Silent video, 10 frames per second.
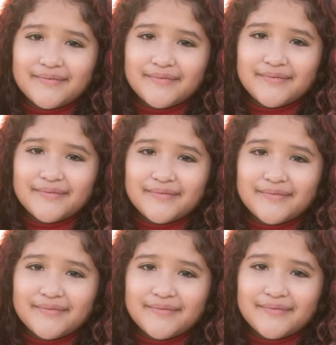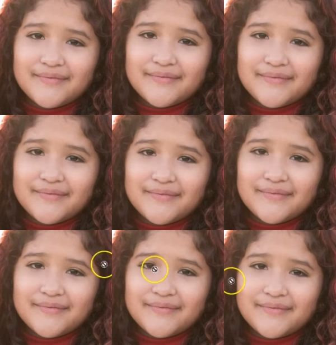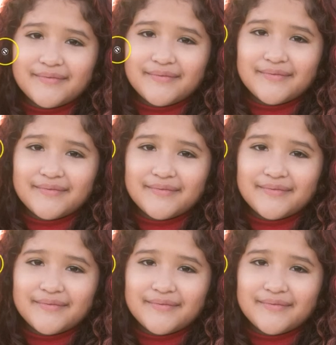(no one is talking)